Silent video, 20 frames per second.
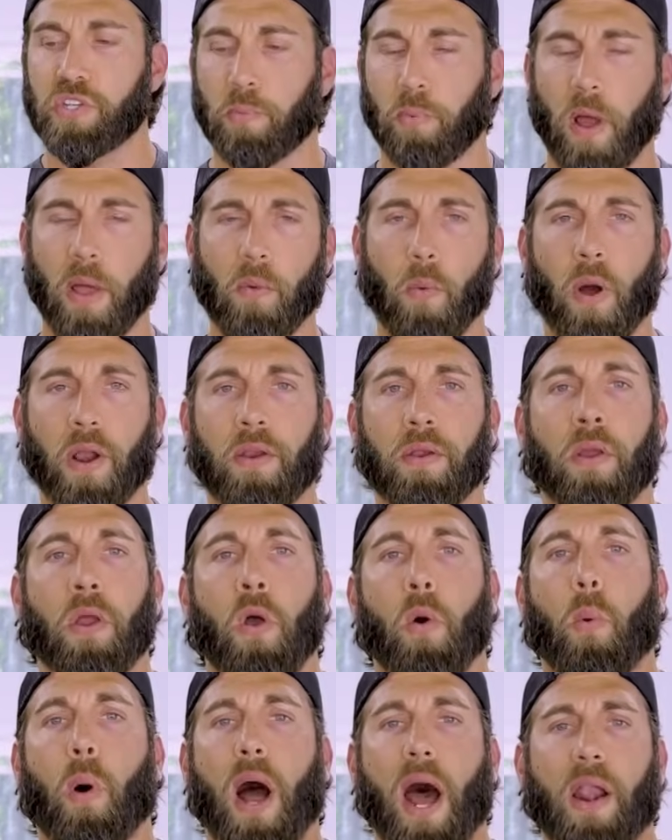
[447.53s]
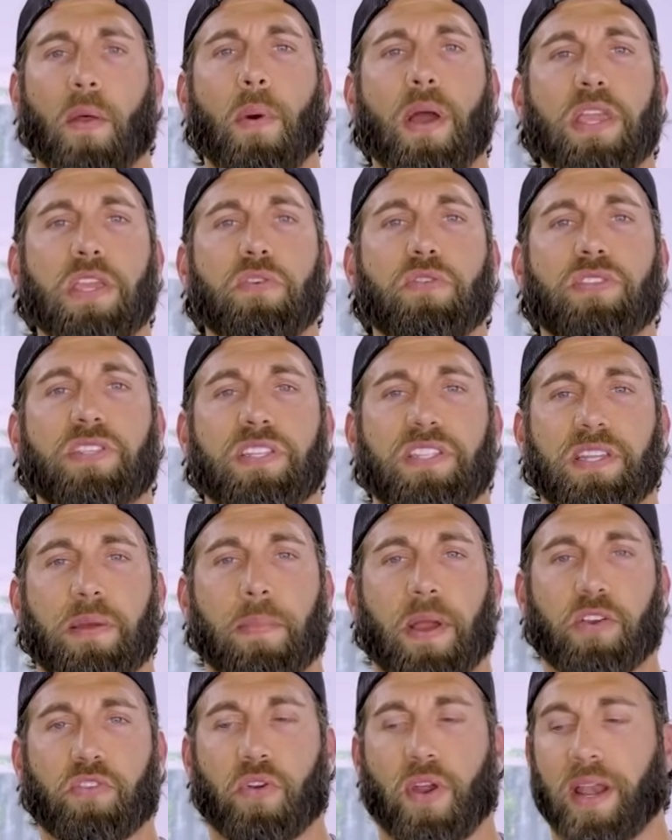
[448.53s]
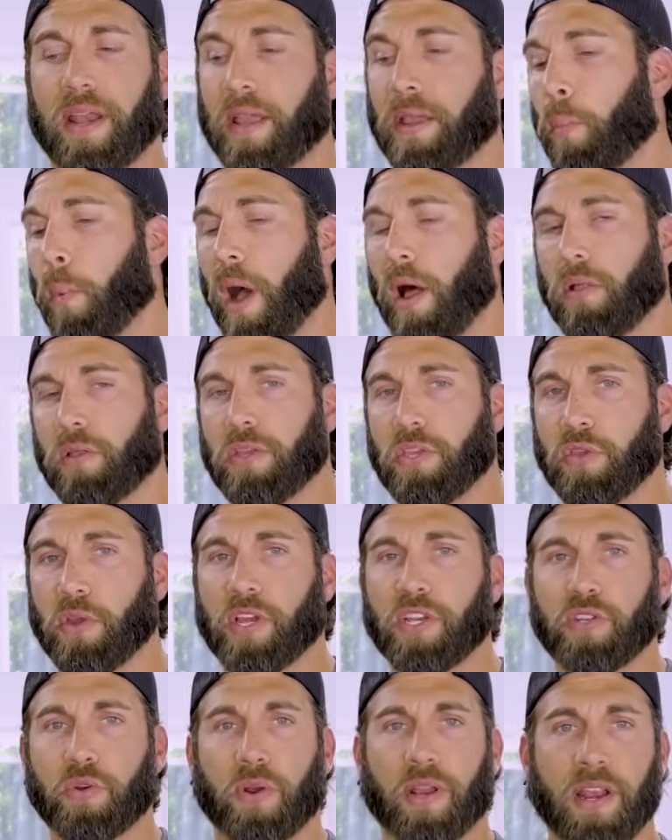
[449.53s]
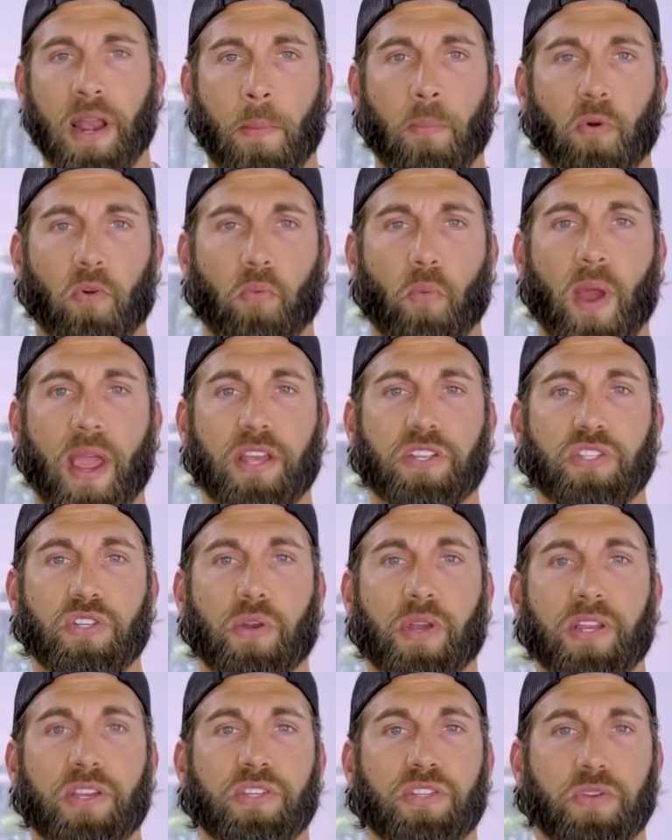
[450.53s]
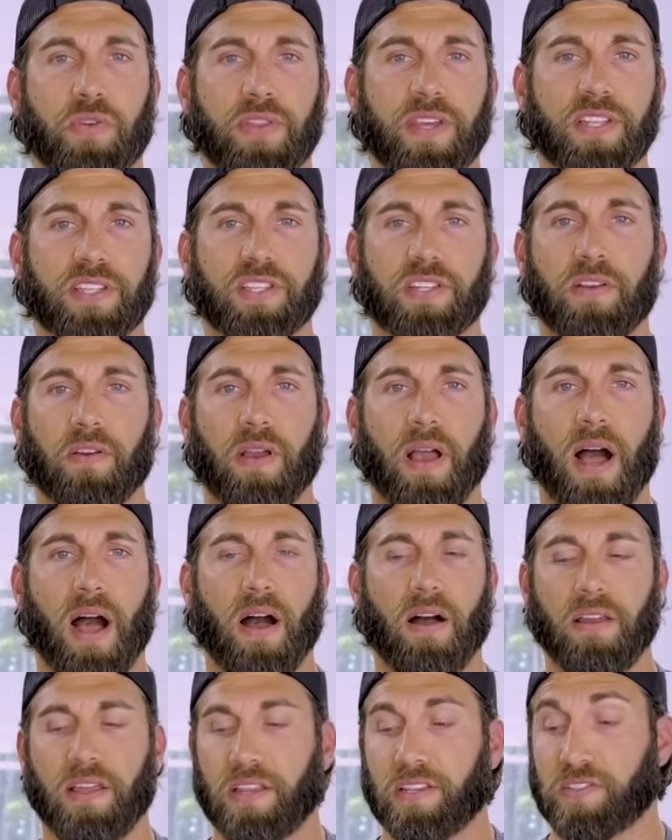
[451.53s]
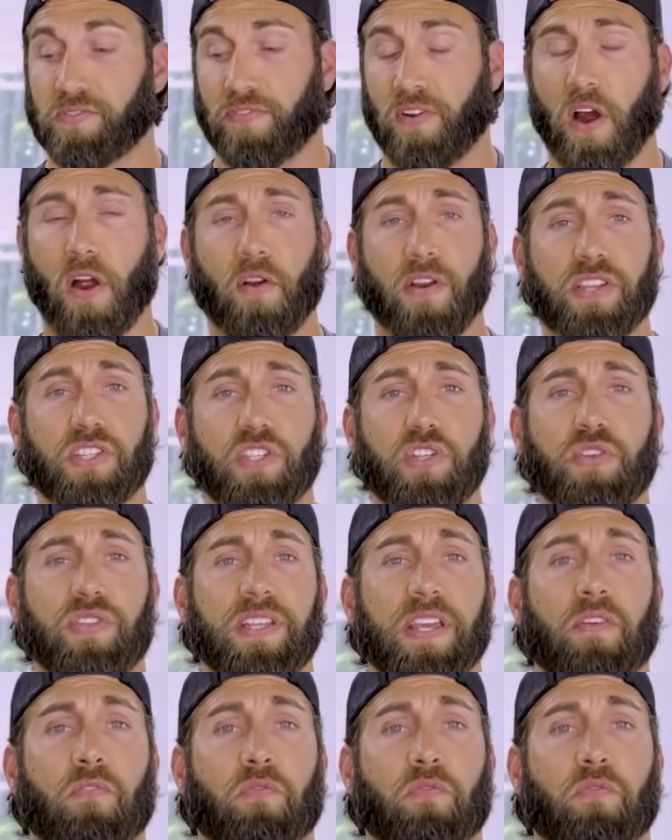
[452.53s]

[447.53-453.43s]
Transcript: probably wondering, well, how do I use this in my training? Well, you can do it a number of ways. You can do this as far as using